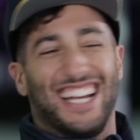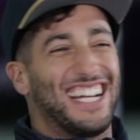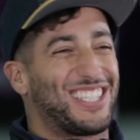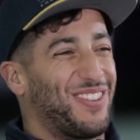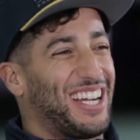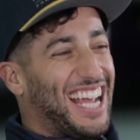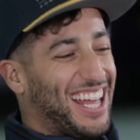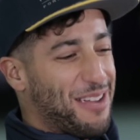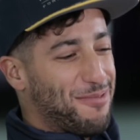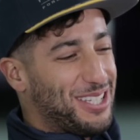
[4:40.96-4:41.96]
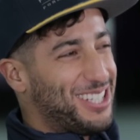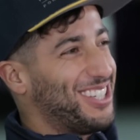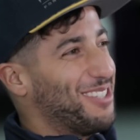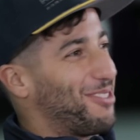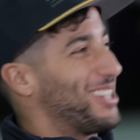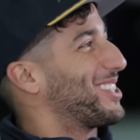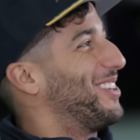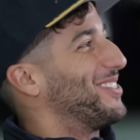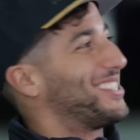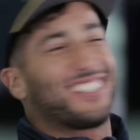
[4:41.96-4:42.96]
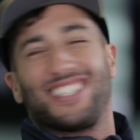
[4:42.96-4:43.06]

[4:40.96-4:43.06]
it's funny how they position the press conferences